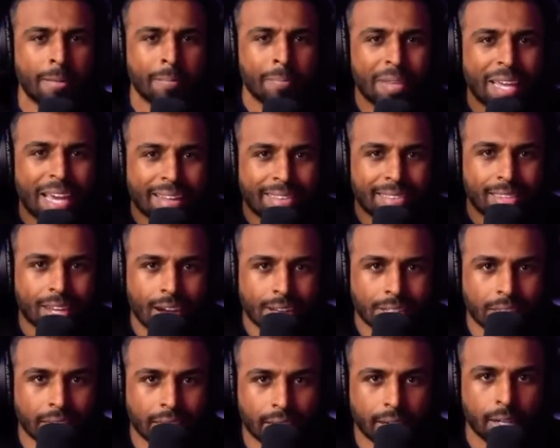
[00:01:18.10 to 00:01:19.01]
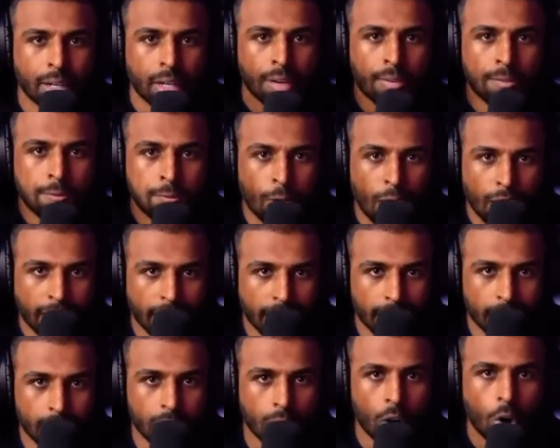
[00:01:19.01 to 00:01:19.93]
It doesn't
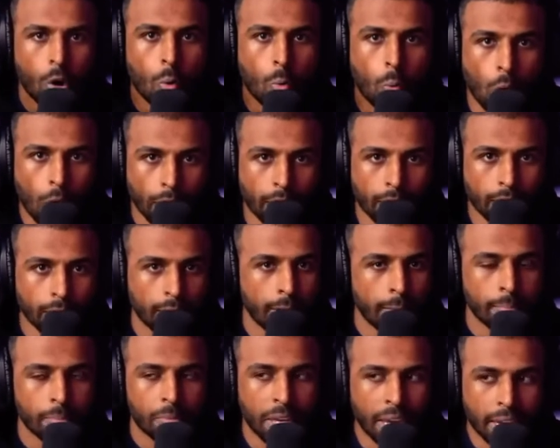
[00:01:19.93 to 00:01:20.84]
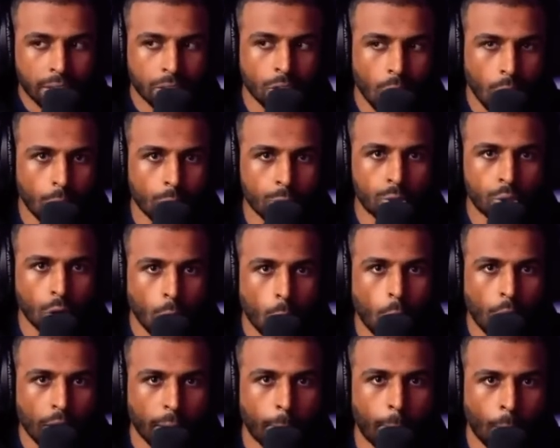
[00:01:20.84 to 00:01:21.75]
fucking work. These hoes
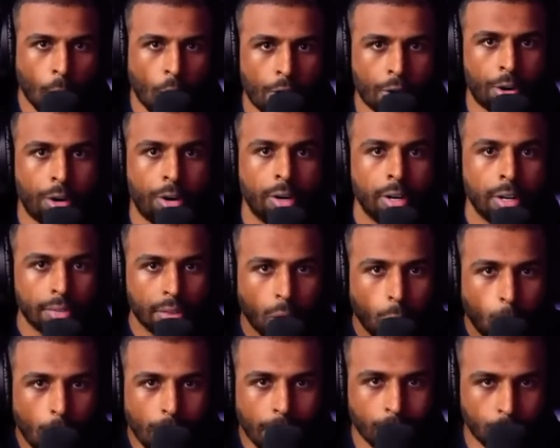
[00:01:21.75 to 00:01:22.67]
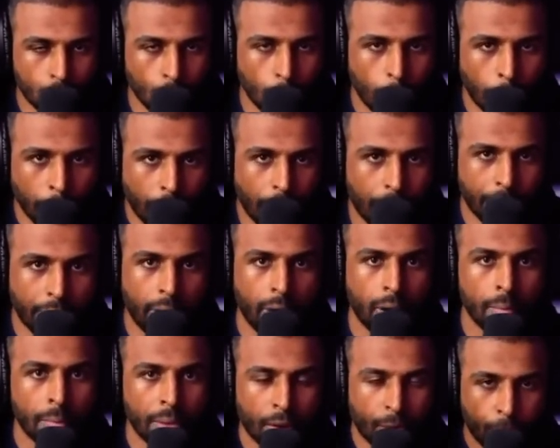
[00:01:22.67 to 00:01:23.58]
don't want a partner. They want a superior.
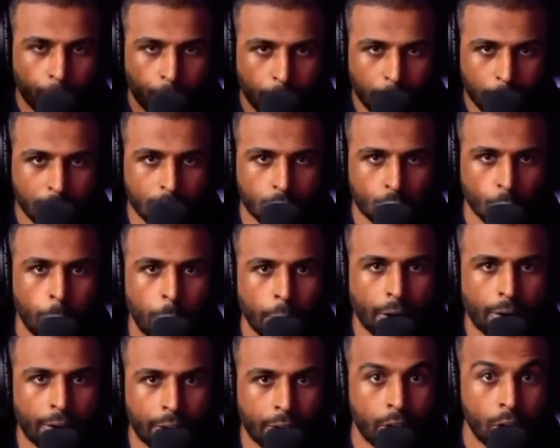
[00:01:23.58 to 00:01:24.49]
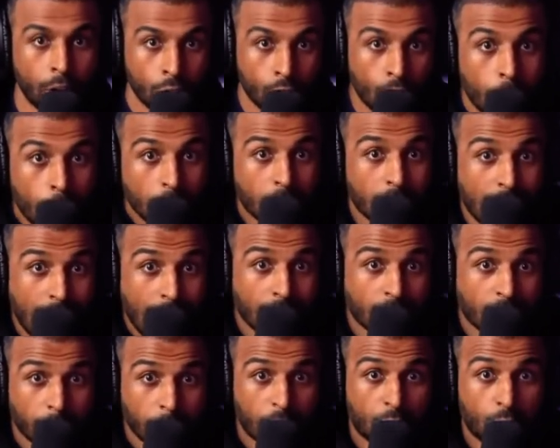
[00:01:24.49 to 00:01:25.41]
And for you to be the superior, you must
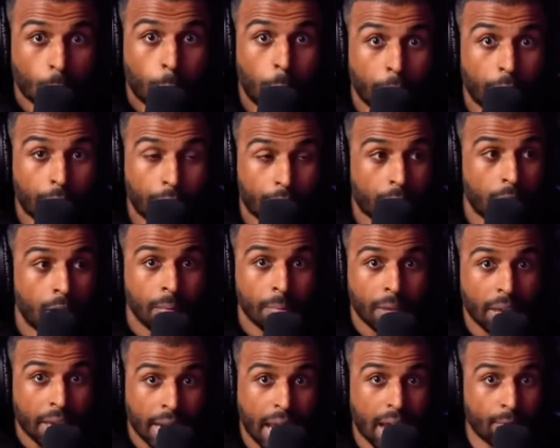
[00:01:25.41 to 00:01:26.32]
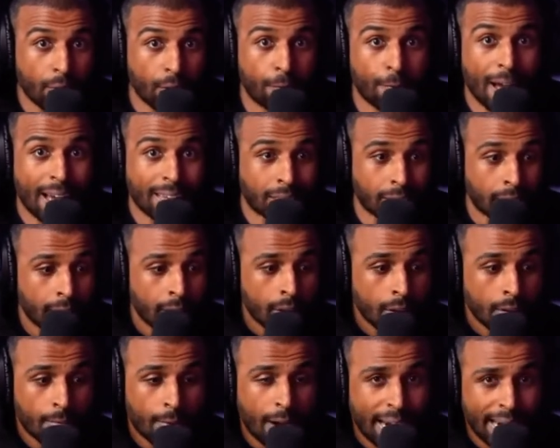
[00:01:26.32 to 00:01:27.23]
actually be superior in every facet
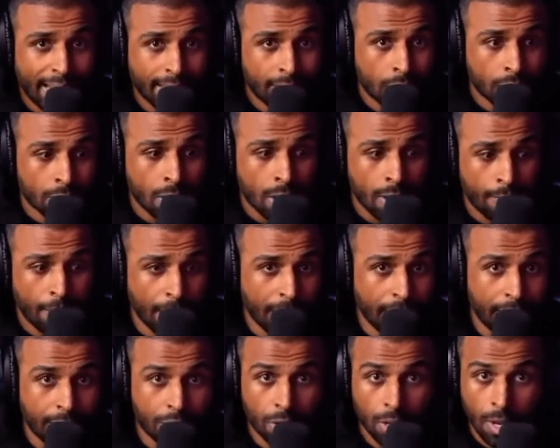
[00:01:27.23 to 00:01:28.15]
finances, fitness,